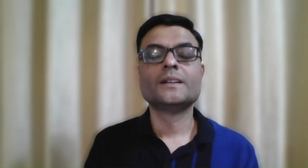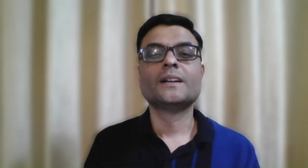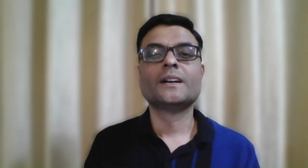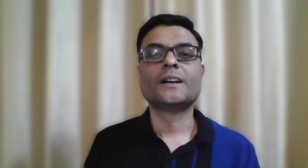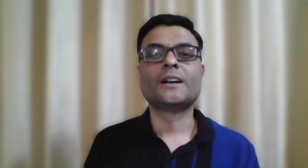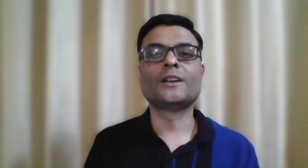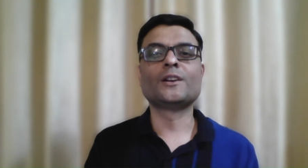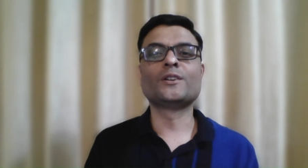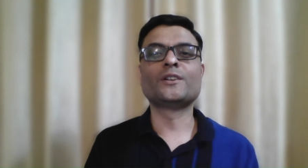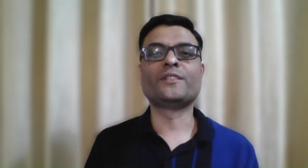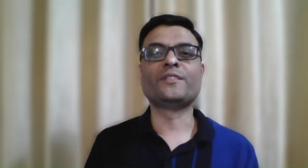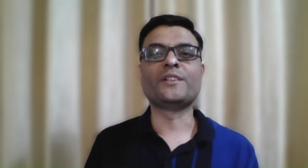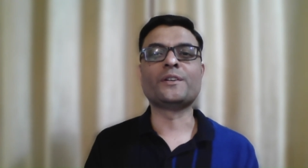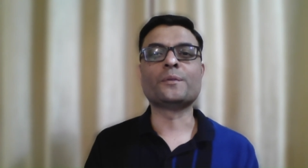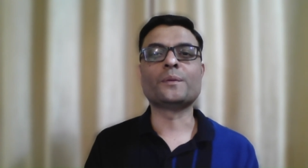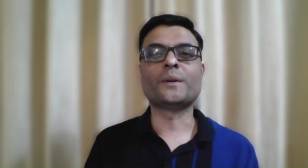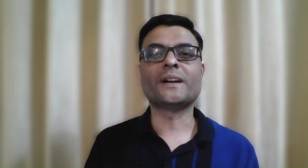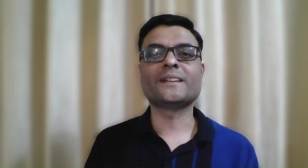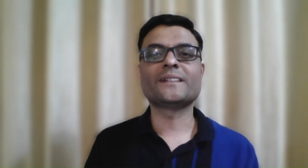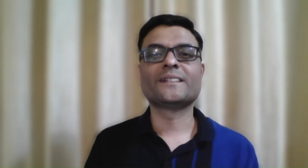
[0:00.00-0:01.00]
Hello
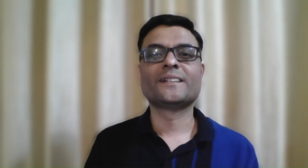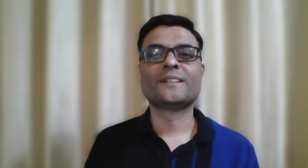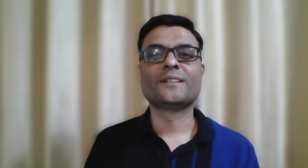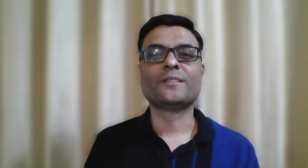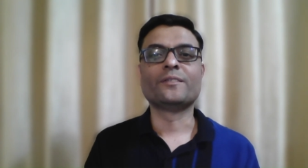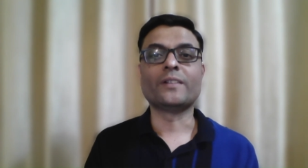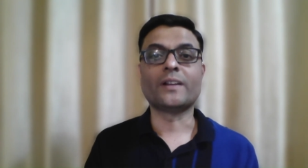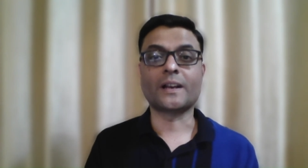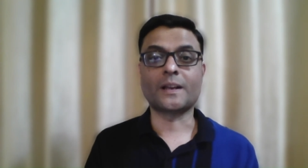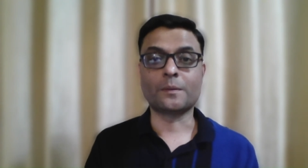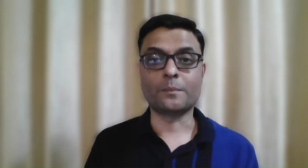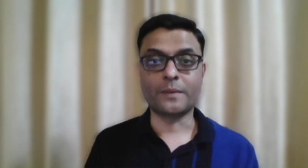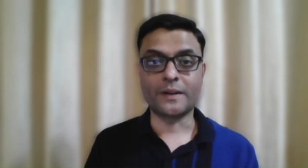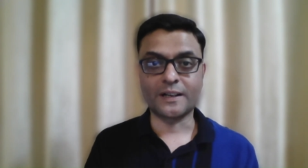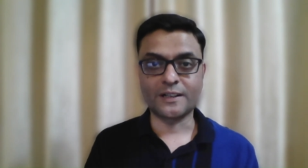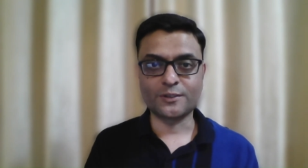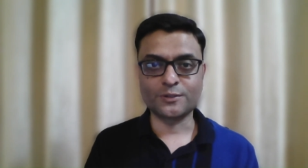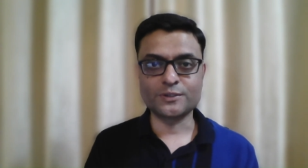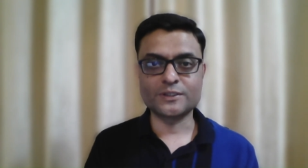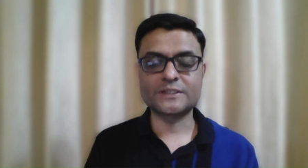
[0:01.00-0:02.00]
everyone, welcome back
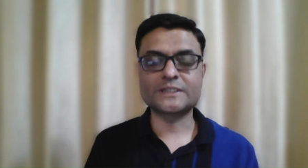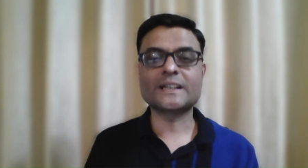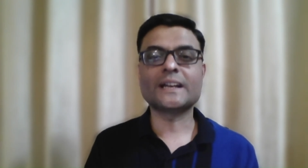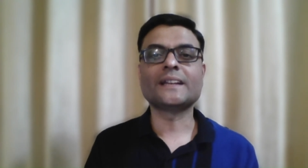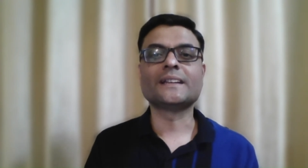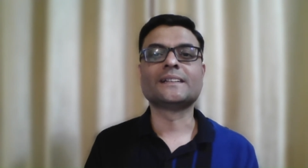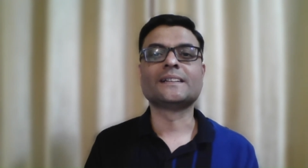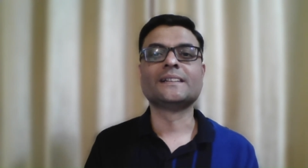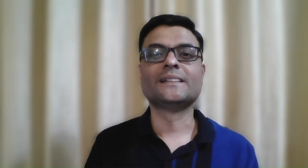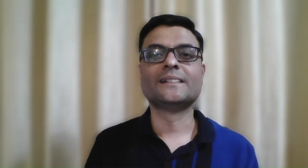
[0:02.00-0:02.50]
to the channel.